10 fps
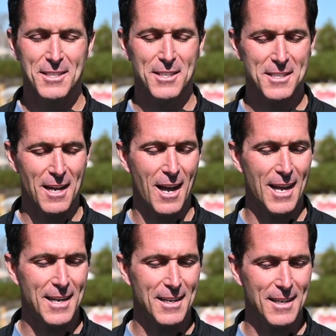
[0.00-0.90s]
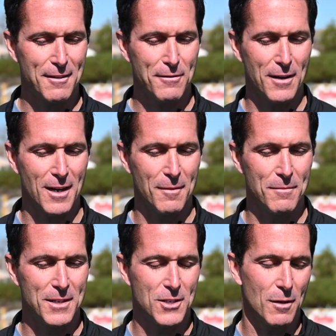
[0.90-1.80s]
decide if
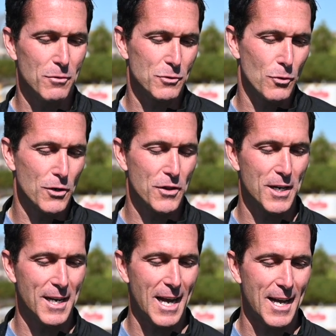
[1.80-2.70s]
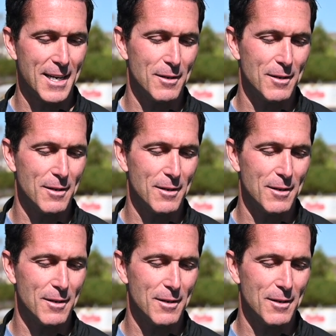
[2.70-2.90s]
the double's worth it or not.